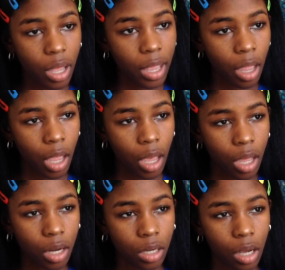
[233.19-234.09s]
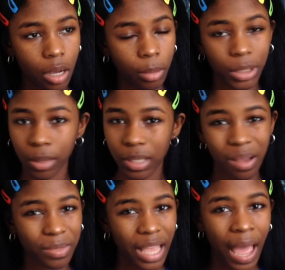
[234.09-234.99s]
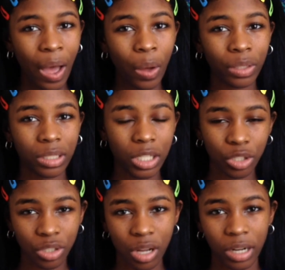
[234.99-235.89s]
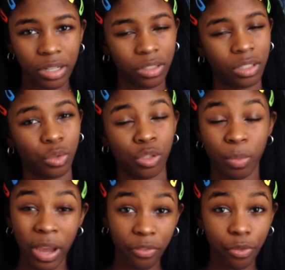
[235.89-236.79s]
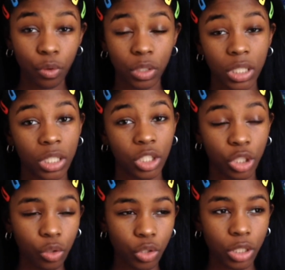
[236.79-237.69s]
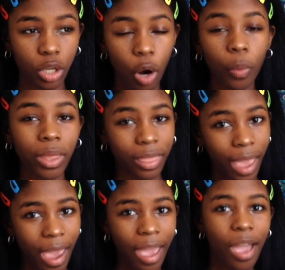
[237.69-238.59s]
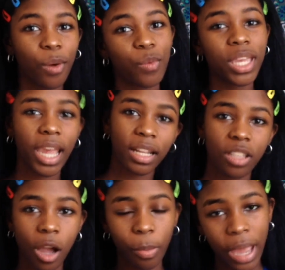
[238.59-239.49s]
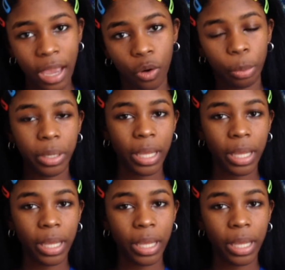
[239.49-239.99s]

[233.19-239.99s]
And sometimes how the teachers are disrespectful to the children, knowing that we can't talk back or we